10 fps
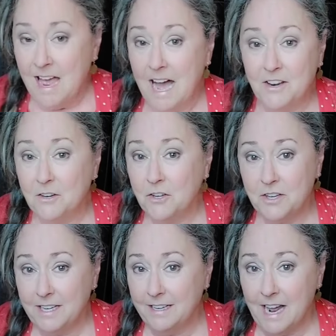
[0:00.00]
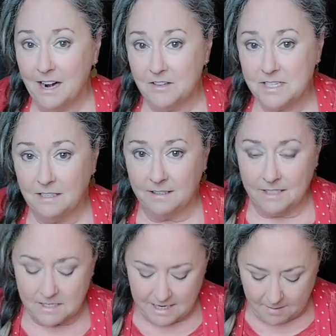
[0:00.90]
I didn't cook it in the iron skillet
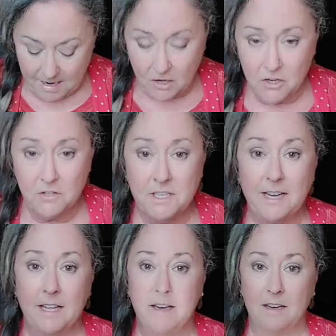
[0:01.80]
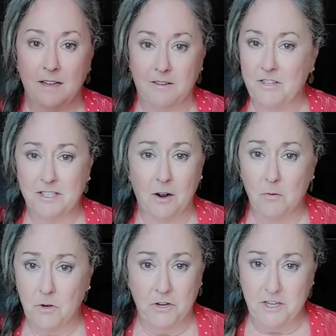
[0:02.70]
this time. I cooked it in just
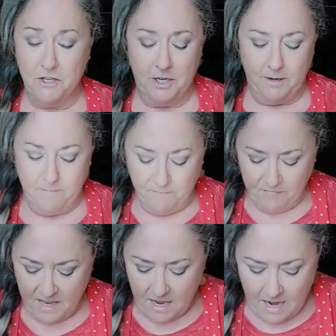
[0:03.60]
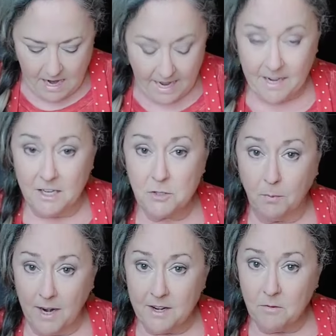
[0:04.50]
old cookie sheet. And I
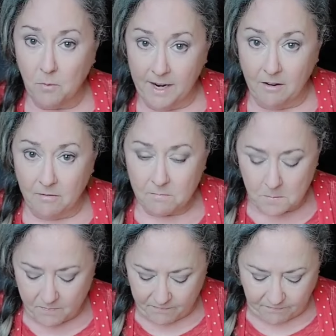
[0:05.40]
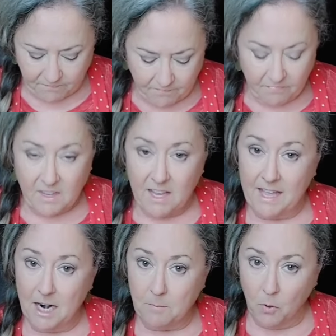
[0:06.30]
sprayed it well, and
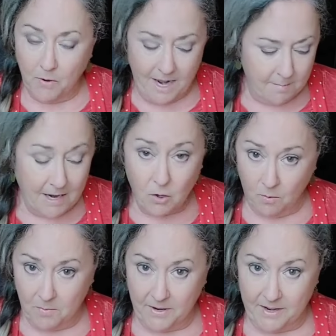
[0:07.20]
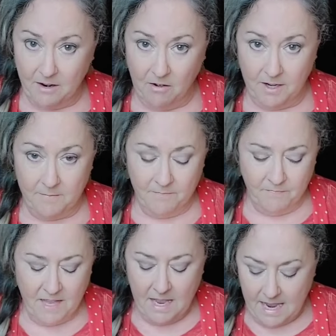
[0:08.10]
I poured out my cornbread on it,
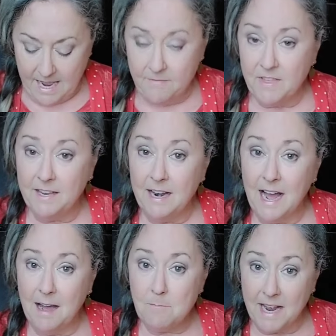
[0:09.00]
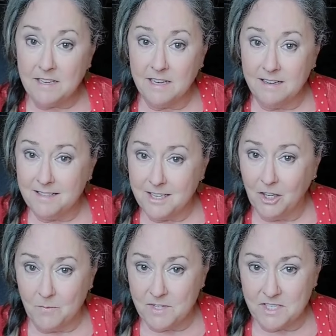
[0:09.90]
and then I baked it until
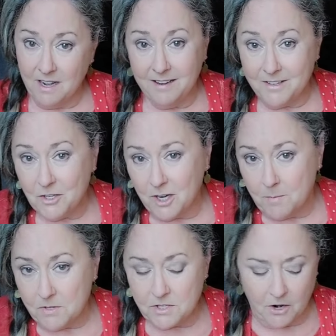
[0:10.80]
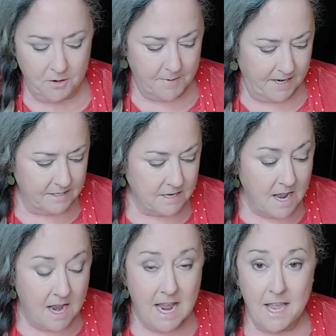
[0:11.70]
it was done. It took almost 30 minutes.
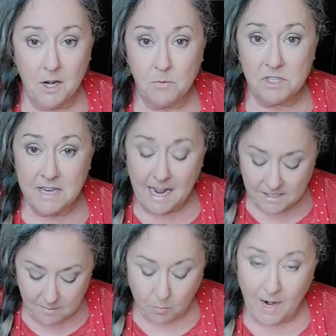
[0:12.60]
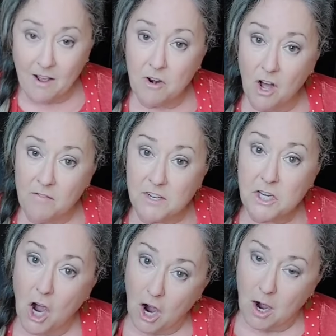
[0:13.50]
And it was nice and brown on the
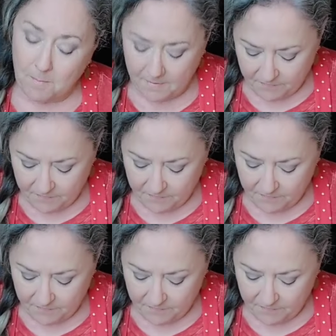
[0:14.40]
top.